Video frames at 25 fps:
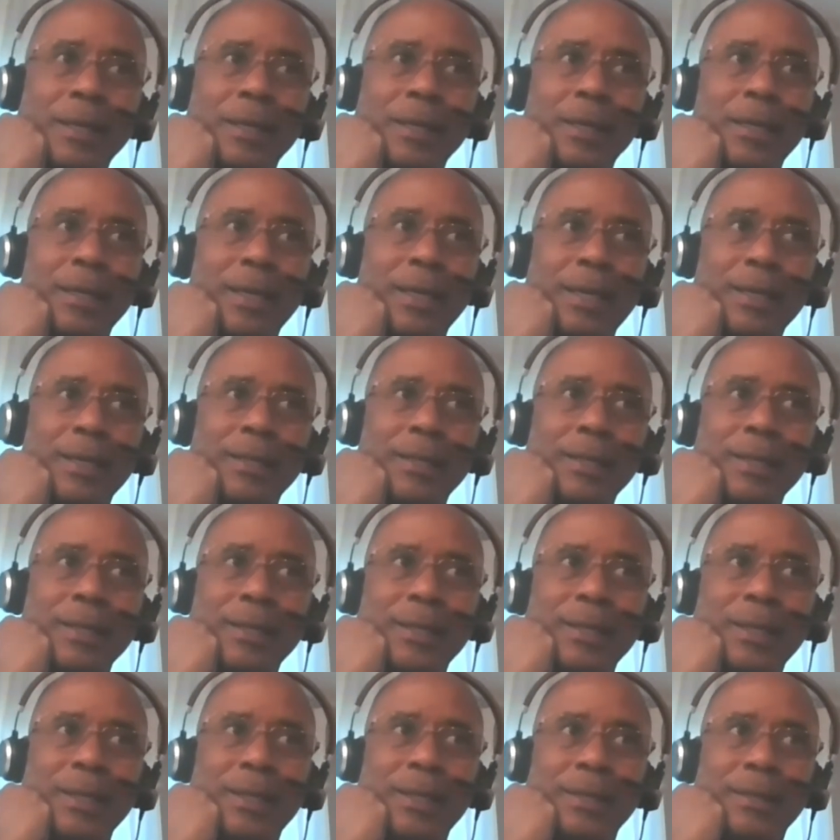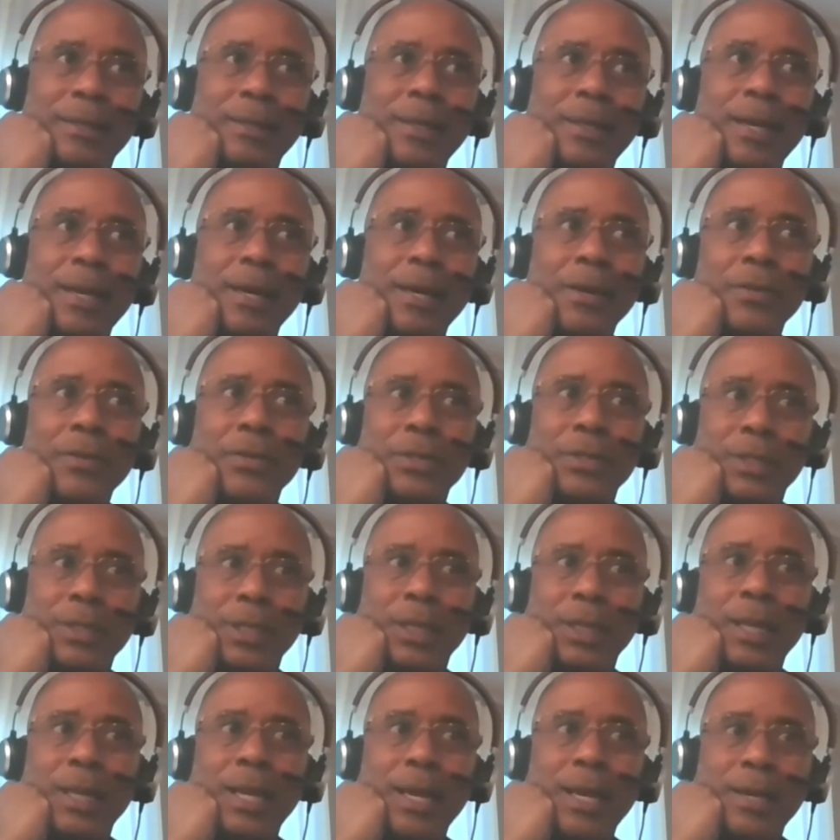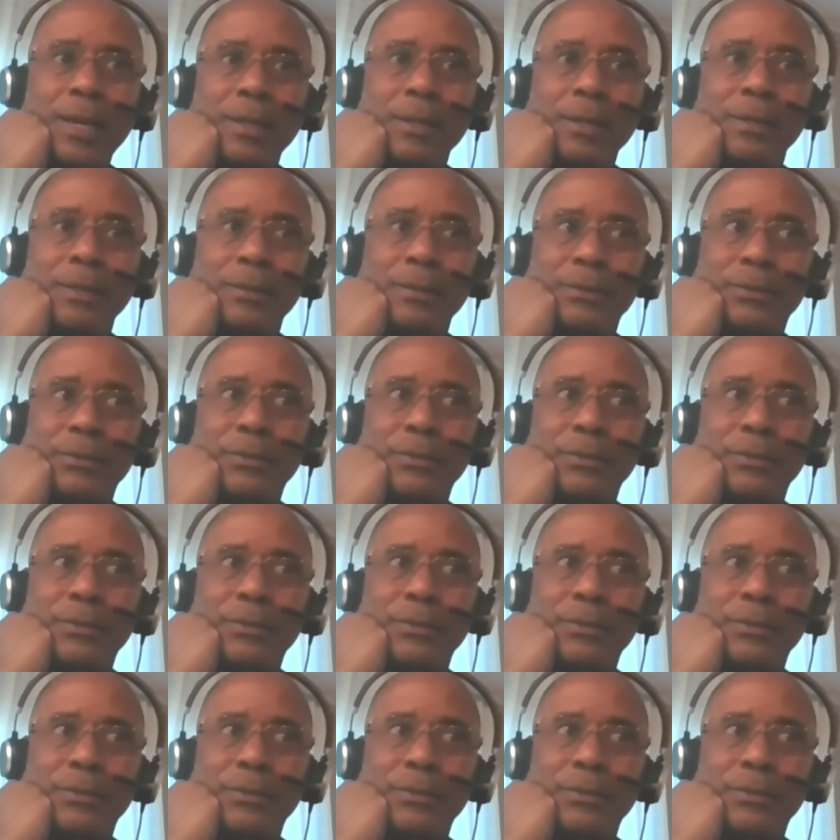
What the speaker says: I think that now there's a lot of